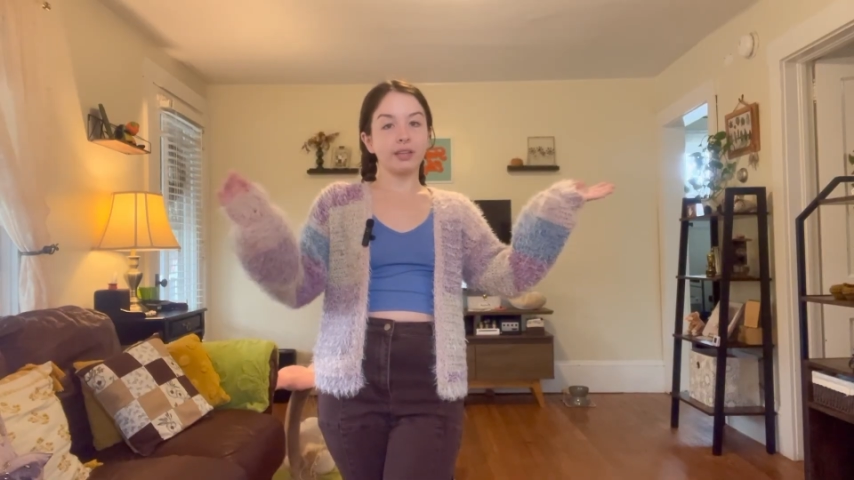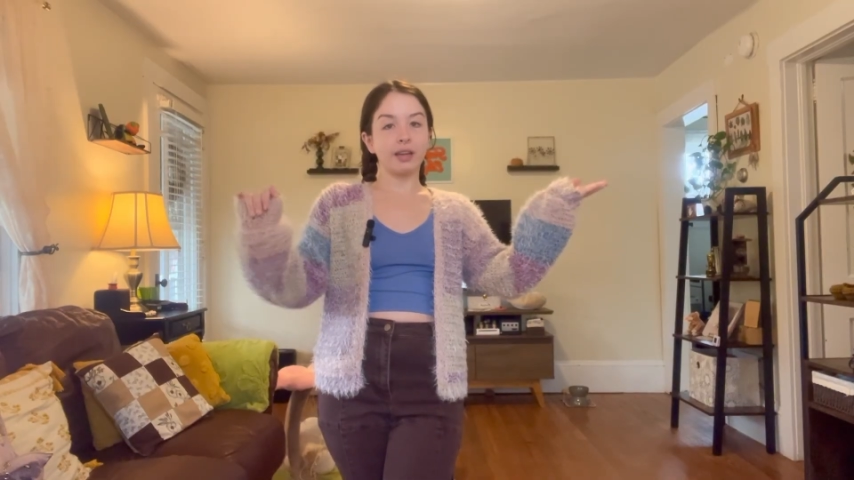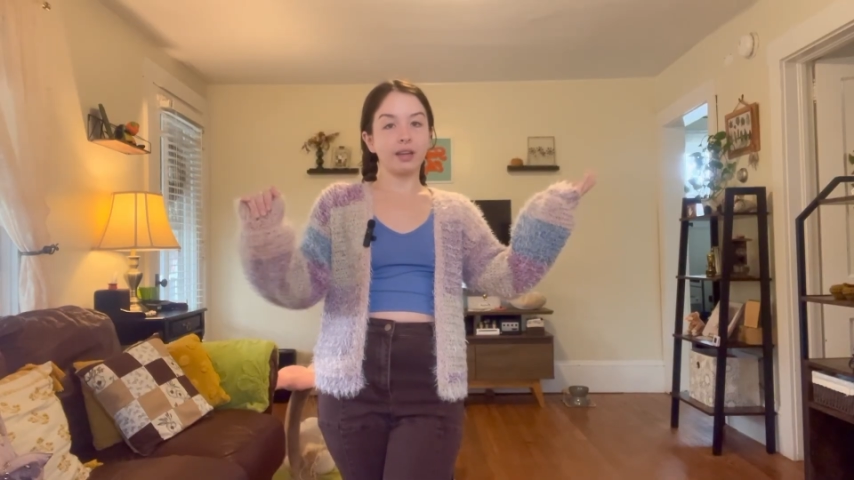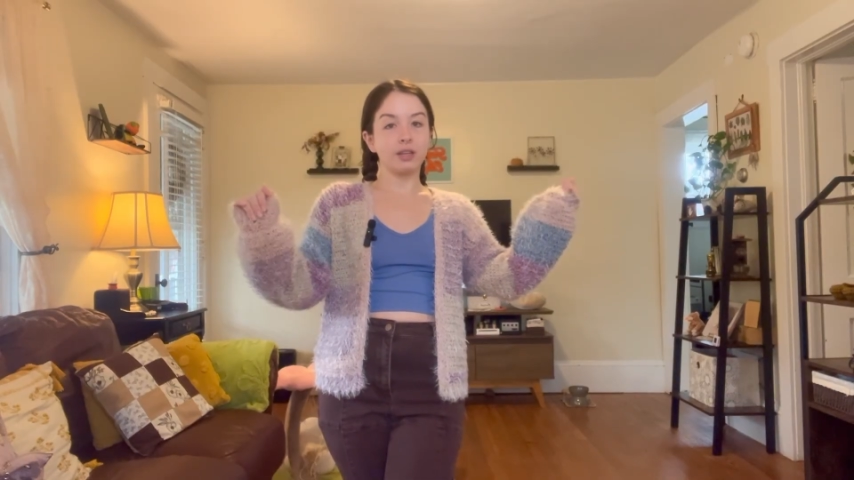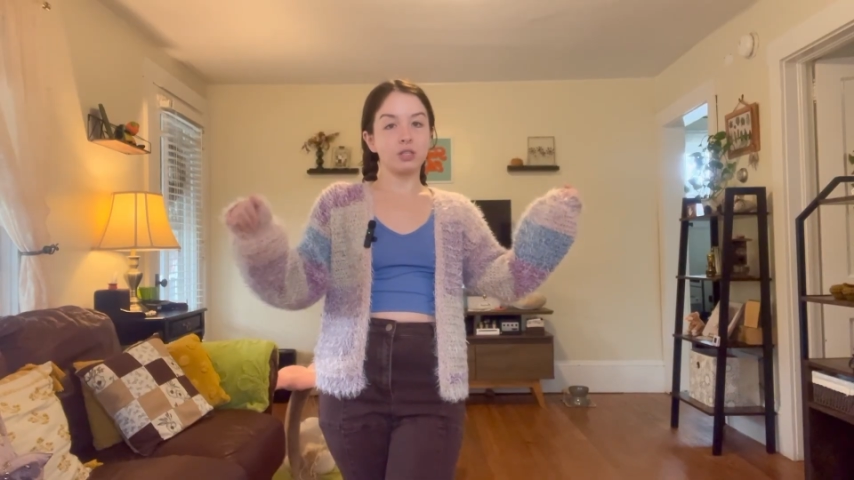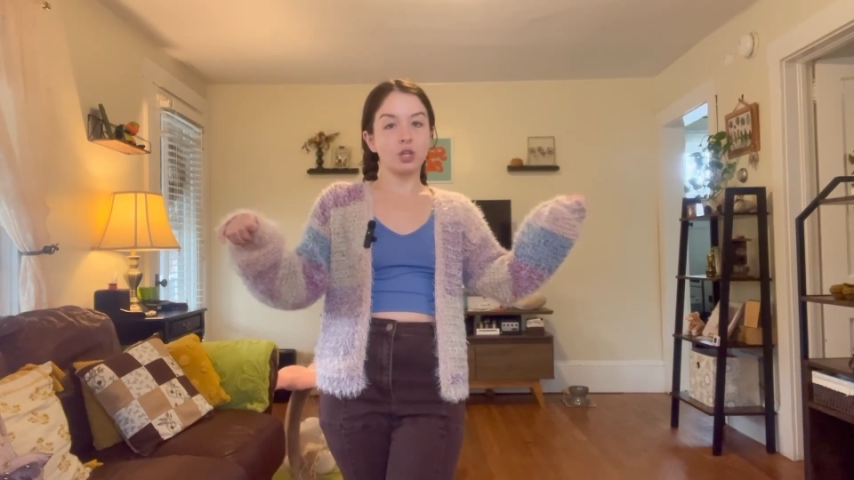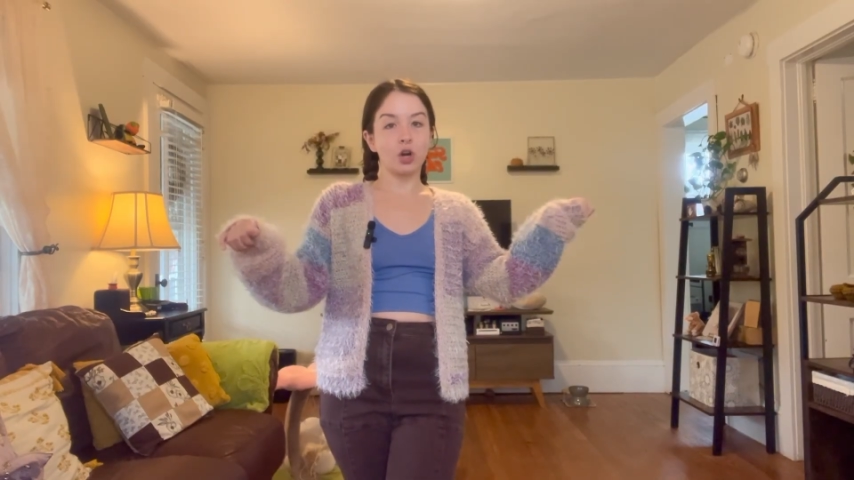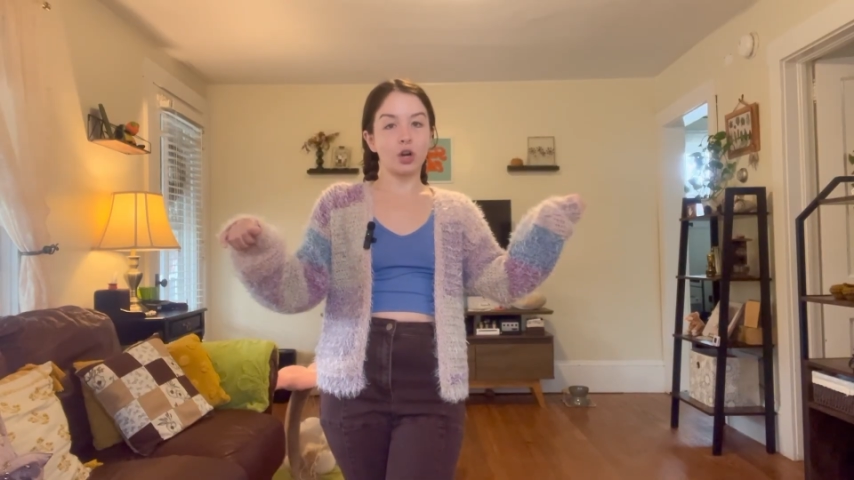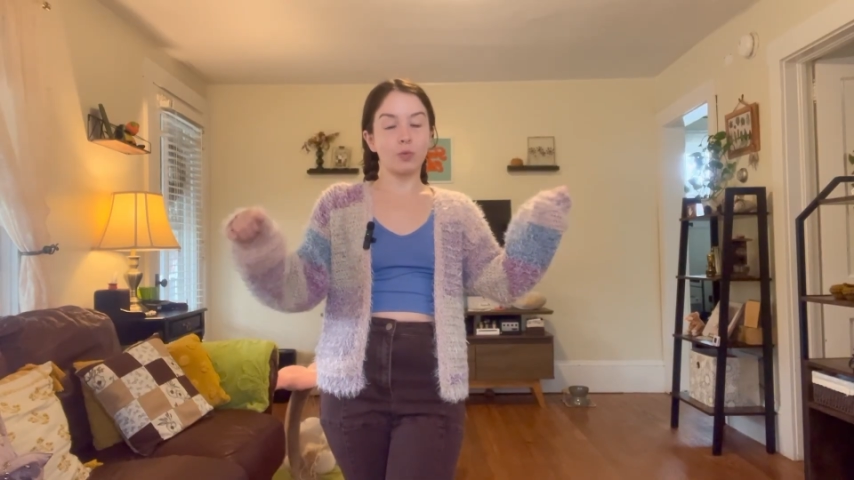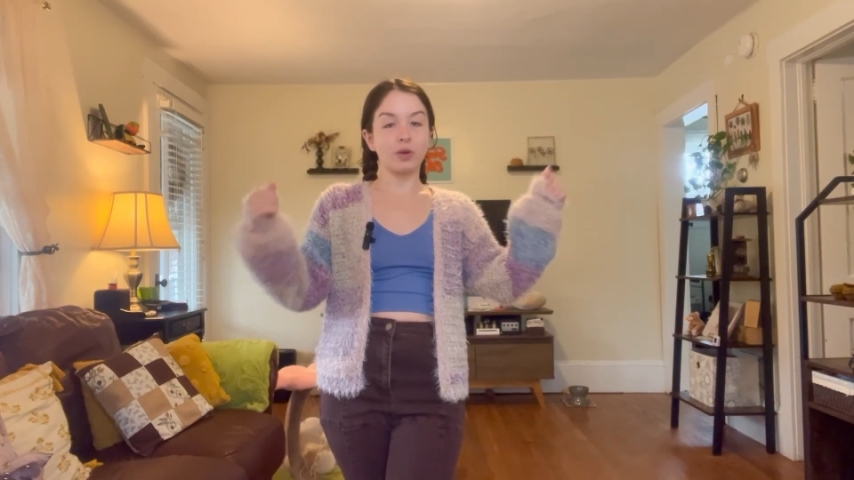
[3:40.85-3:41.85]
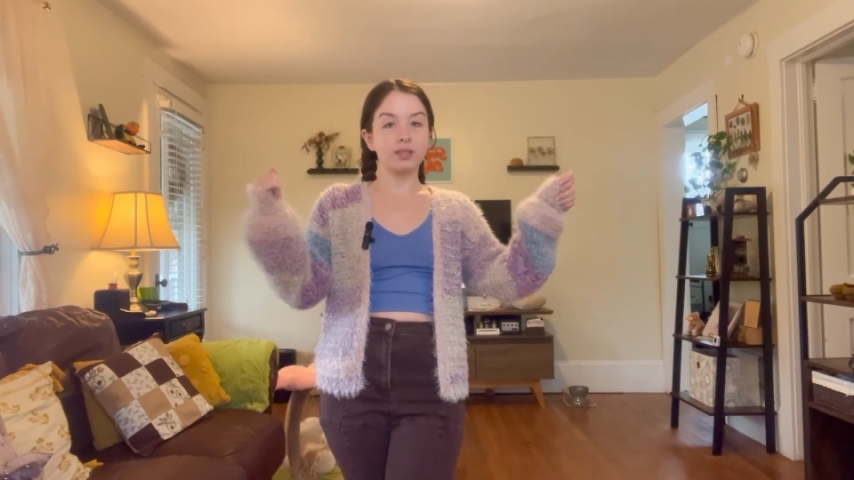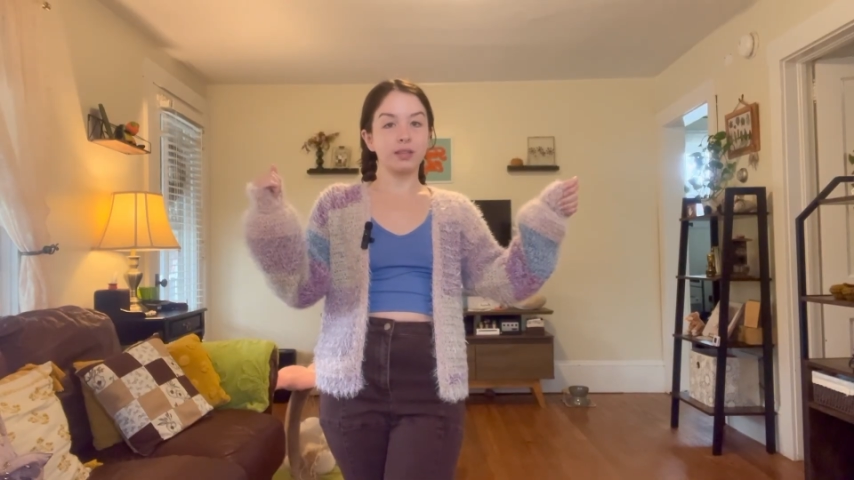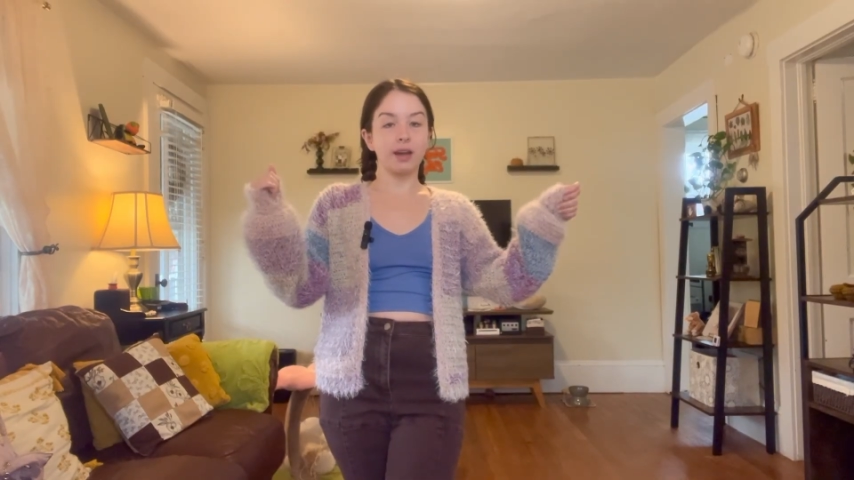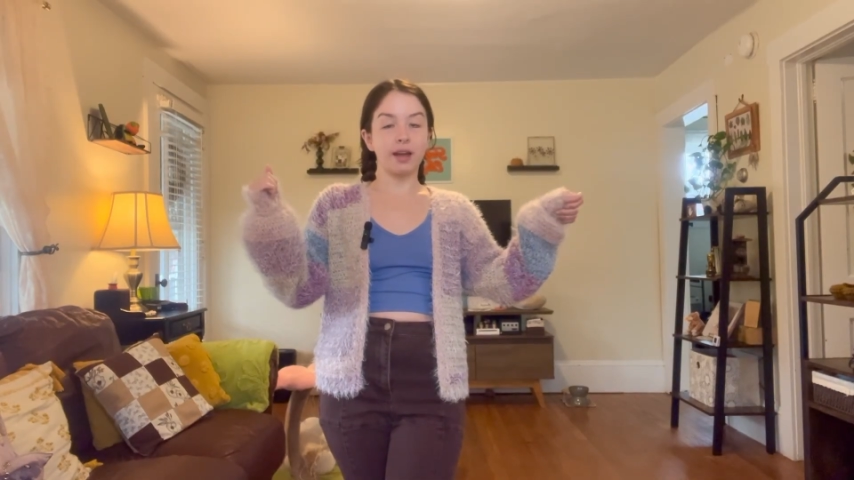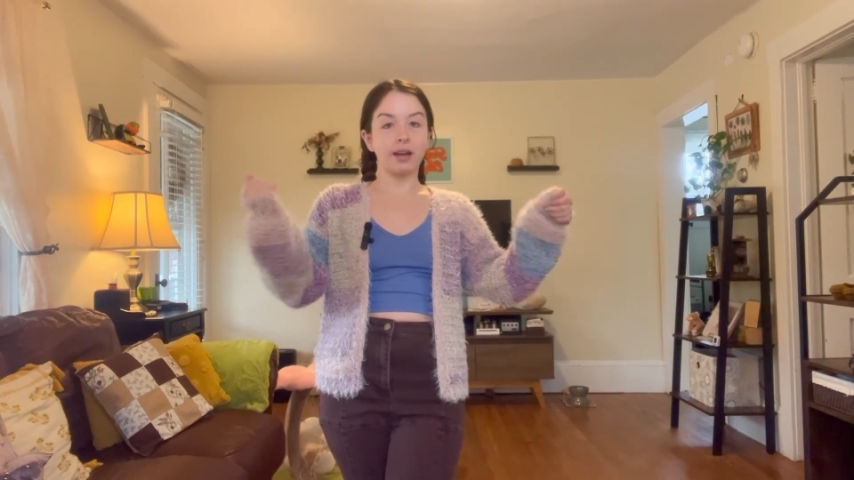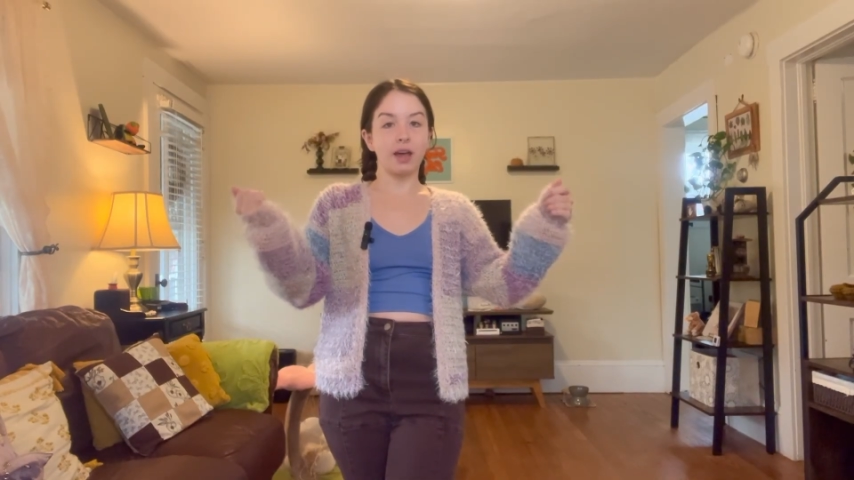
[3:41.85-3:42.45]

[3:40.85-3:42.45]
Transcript: Cakes yarn once again.